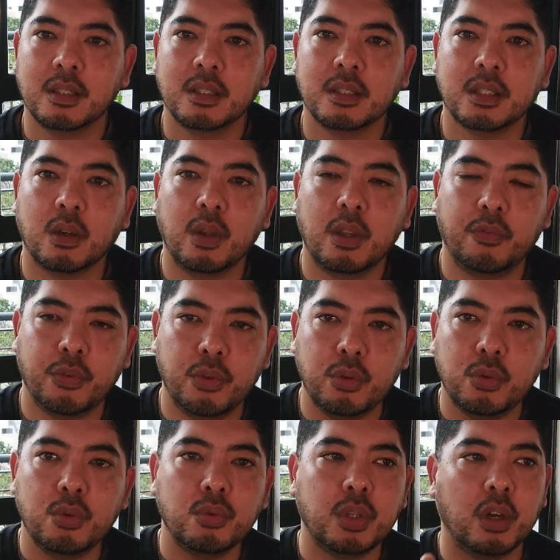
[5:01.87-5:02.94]
So if
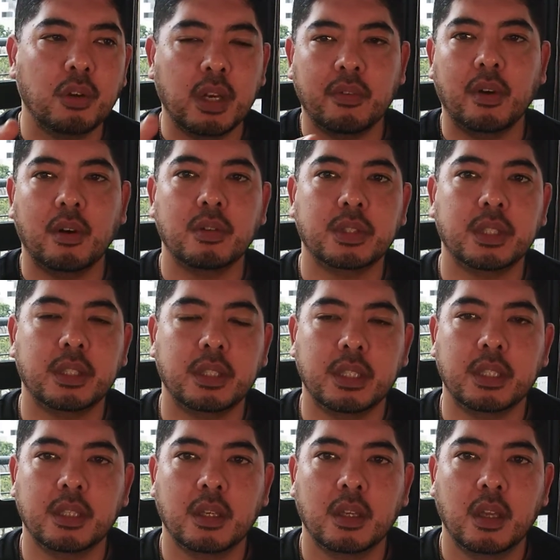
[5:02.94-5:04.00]
you don't have
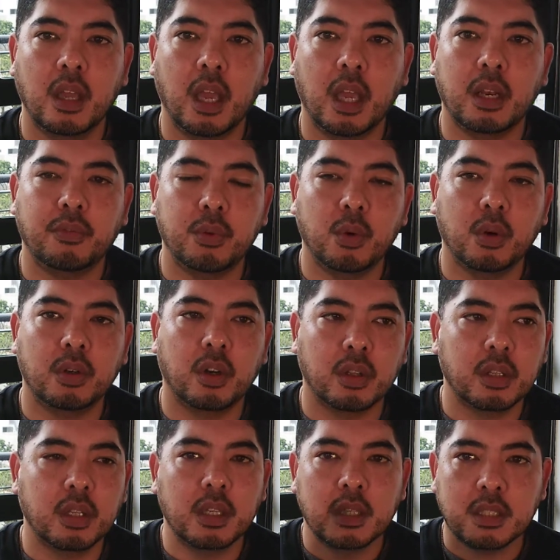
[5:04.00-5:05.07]
OCD and if you are
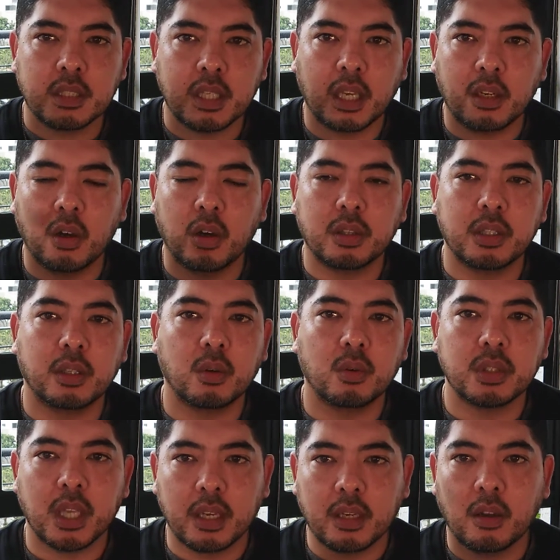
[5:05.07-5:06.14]
not psychotic or
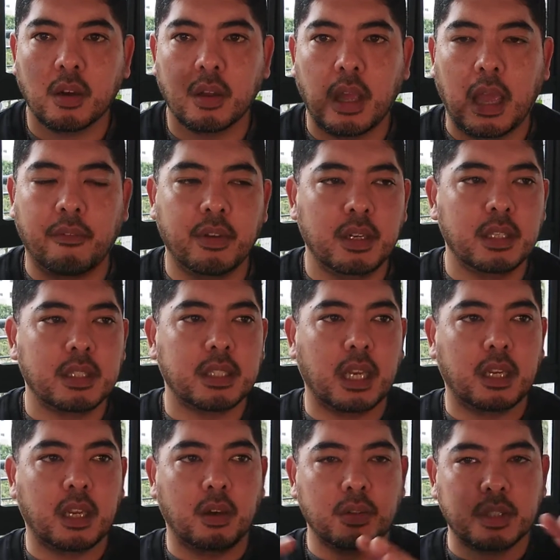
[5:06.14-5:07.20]
psycho- have any
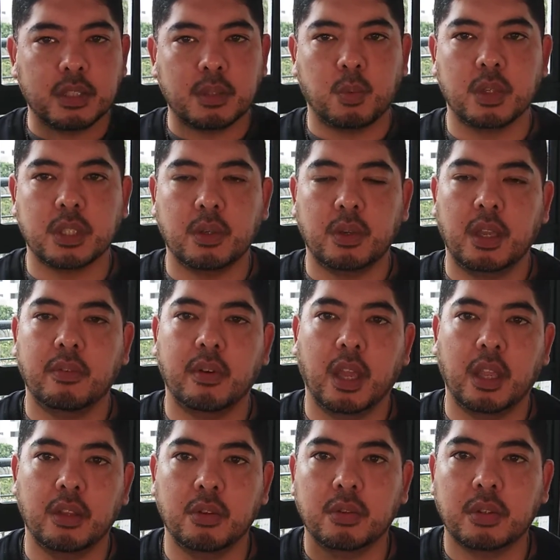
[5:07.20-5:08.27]
psychosis whatsoever
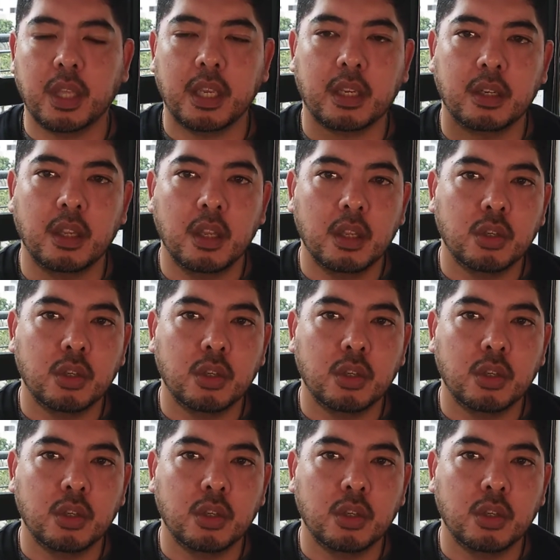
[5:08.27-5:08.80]
and you take it,